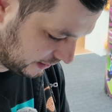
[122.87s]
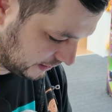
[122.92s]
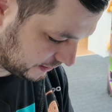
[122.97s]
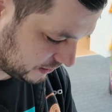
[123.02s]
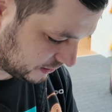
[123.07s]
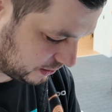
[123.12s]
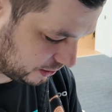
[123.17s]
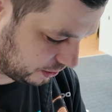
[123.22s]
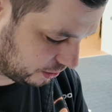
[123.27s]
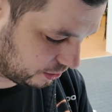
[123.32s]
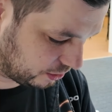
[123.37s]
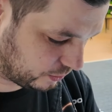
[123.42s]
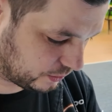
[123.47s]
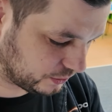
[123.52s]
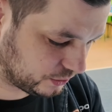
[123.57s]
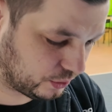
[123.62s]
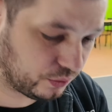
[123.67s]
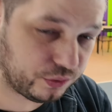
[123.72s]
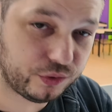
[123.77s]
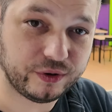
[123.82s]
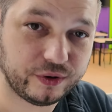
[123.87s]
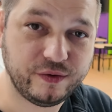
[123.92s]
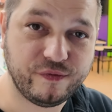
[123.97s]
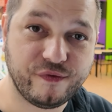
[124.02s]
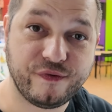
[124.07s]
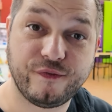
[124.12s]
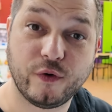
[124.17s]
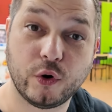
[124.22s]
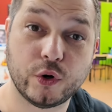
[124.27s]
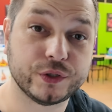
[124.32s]
has got one, two, three,
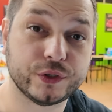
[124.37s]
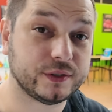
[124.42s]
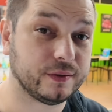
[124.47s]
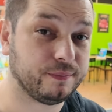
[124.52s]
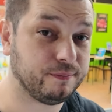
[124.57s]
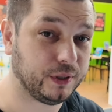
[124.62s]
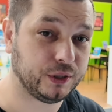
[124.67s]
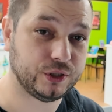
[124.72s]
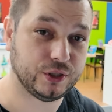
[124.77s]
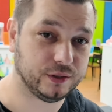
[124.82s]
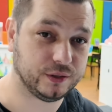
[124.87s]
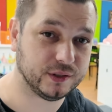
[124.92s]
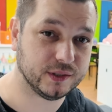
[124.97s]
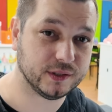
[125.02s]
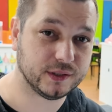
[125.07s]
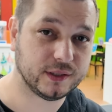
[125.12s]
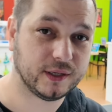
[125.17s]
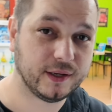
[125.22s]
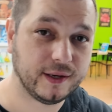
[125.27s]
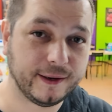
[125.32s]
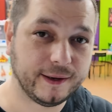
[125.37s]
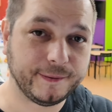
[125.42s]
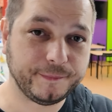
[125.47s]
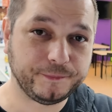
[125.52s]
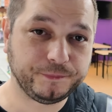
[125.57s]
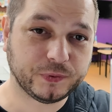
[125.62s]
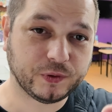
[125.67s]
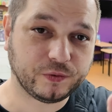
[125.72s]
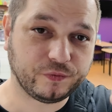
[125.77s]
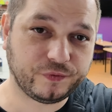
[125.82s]
four submissions.
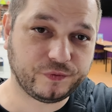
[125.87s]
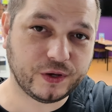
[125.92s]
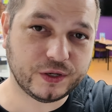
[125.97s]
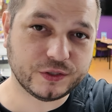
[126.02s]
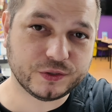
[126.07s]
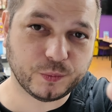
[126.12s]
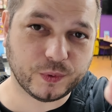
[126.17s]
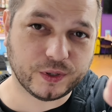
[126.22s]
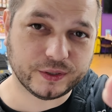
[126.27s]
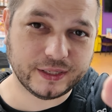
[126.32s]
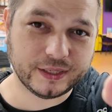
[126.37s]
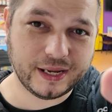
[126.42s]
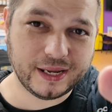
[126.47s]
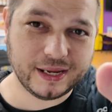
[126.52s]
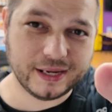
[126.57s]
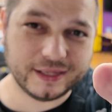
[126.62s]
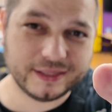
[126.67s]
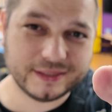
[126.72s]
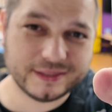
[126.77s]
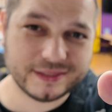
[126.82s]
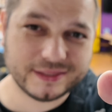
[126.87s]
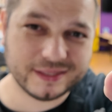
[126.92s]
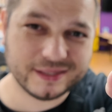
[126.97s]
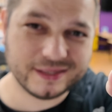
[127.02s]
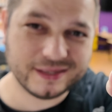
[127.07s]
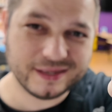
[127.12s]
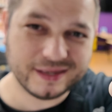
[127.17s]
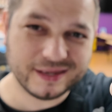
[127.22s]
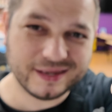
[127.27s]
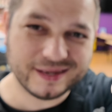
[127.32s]
First one is
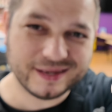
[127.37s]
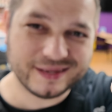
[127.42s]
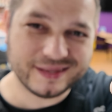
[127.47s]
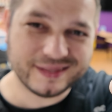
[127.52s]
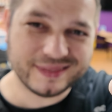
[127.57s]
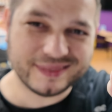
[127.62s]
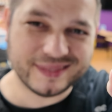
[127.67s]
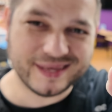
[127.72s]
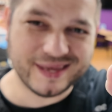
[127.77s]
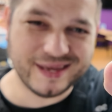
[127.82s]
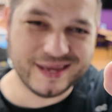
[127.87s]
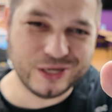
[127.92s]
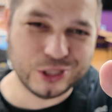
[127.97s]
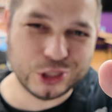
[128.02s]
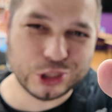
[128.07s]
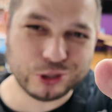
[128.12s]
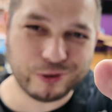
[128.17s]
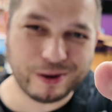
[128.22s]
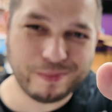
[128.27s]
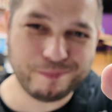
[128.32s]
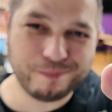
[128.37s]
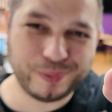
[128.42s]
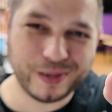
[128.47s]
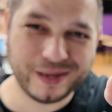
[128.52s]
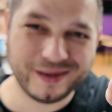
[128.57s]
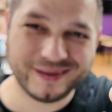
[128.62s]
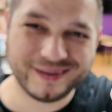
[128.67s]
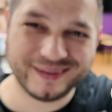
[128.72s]
the shrimp.